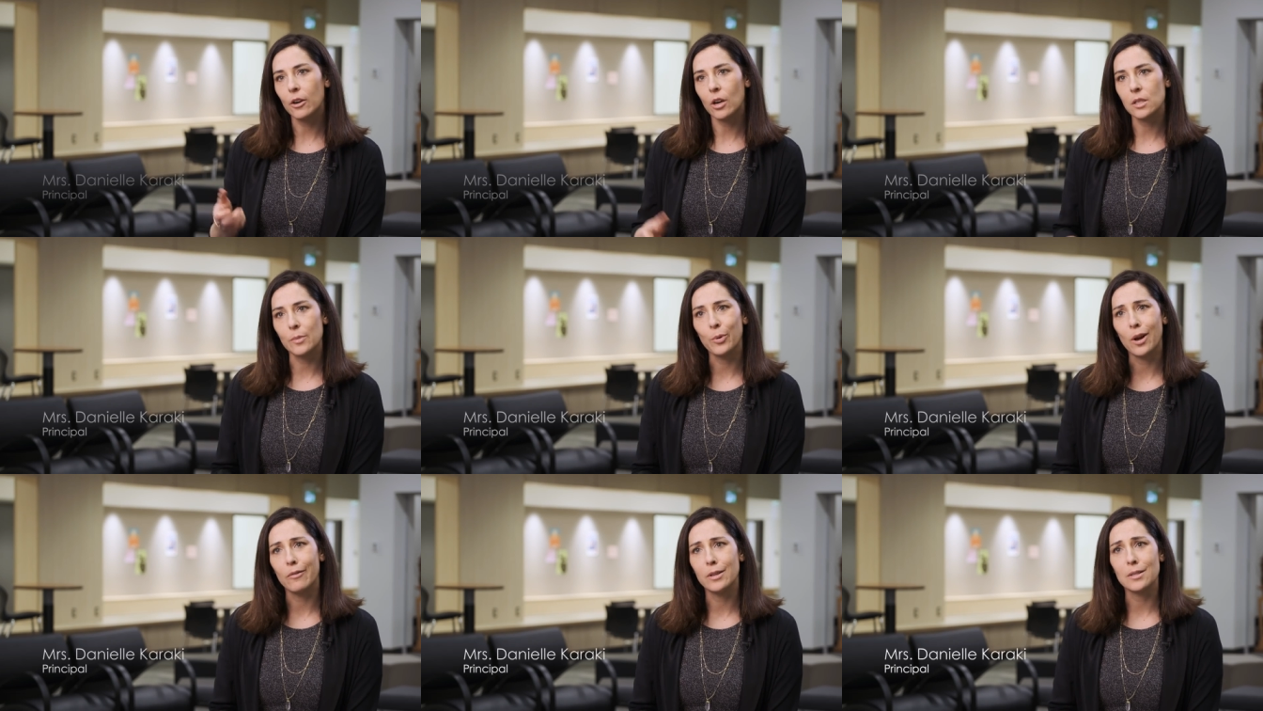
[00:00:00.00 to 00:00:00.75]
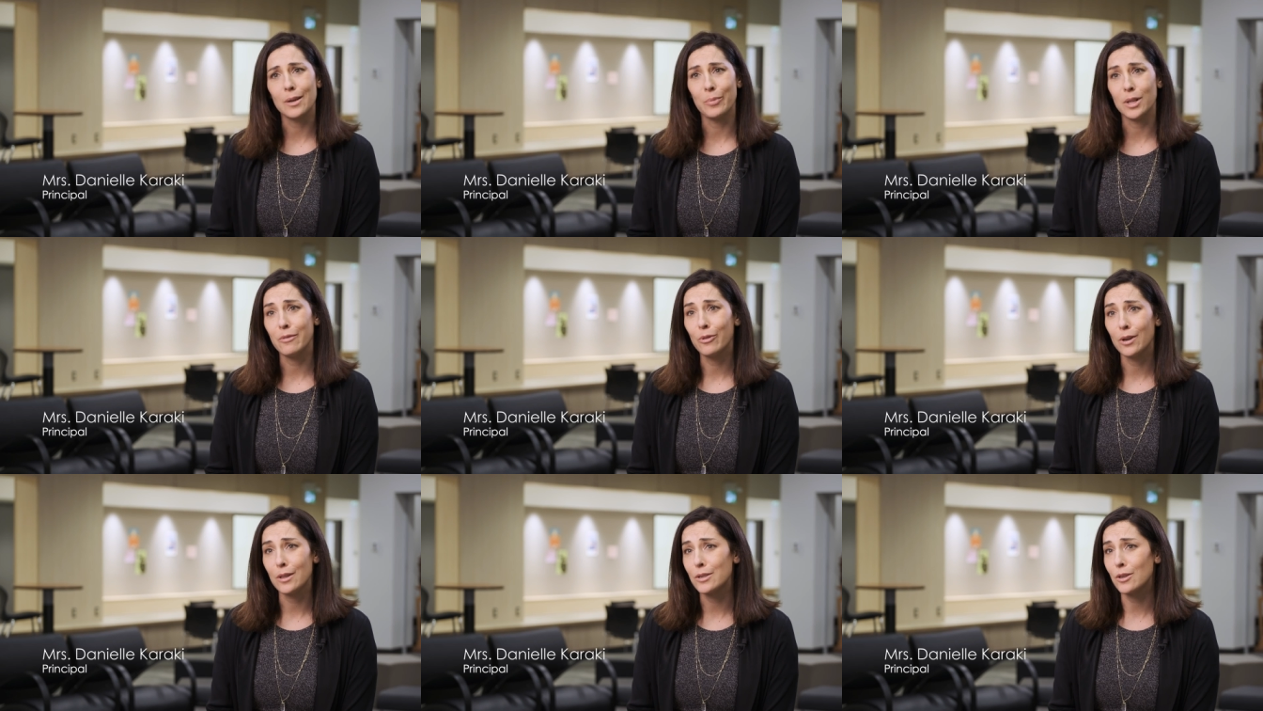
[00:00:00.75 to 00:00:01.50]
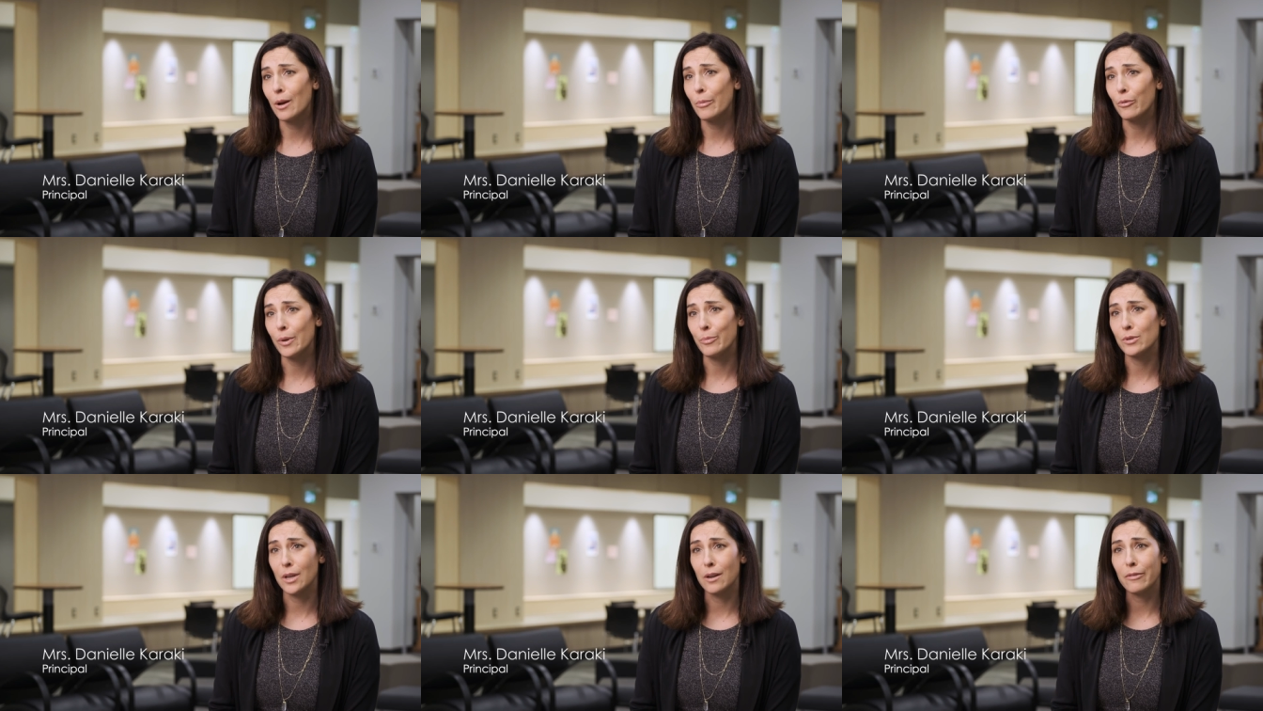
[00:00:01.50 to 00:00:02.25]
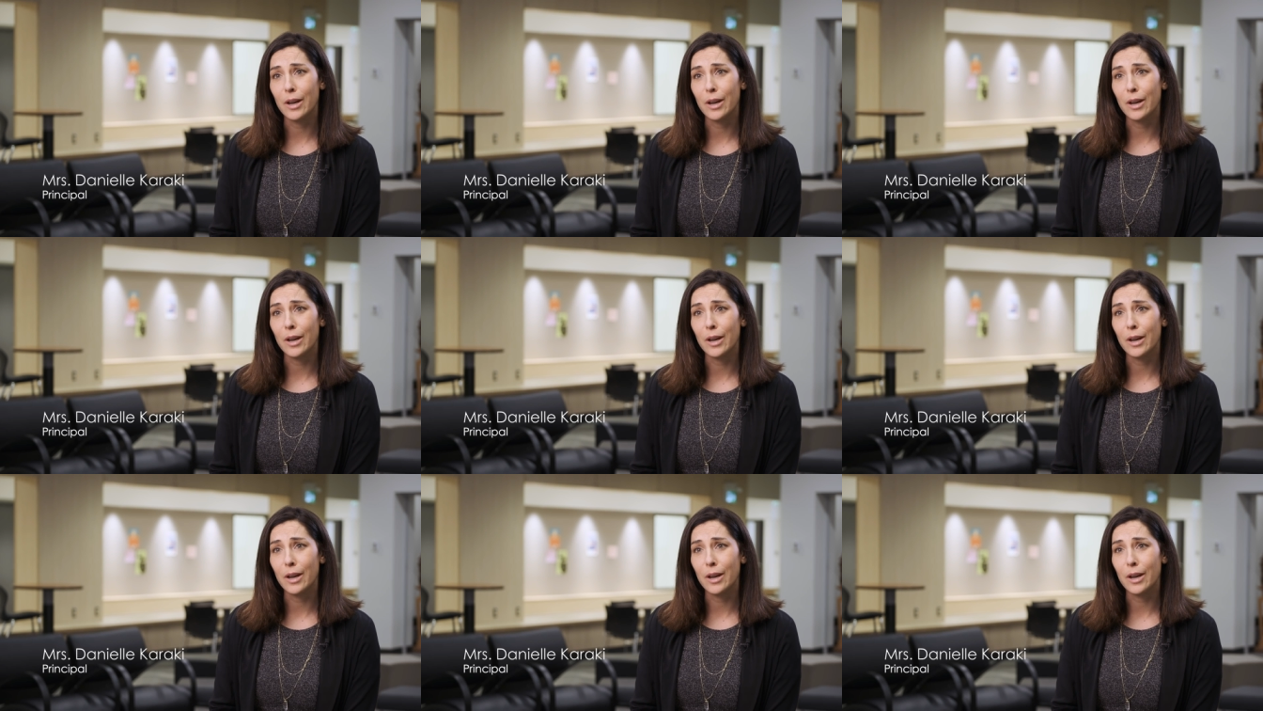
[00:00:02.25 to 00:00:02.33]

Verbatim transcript: across the province, I believe we're in the top 3% of